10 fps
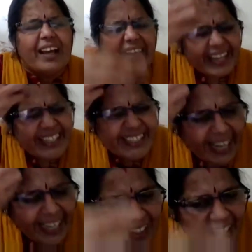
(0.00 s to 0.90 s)

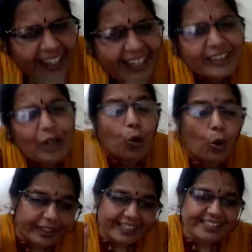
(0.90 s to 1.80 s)
exactly like the
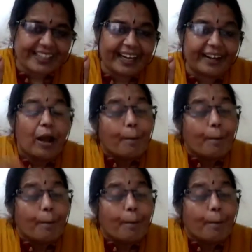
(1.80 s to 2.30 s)
coding strand,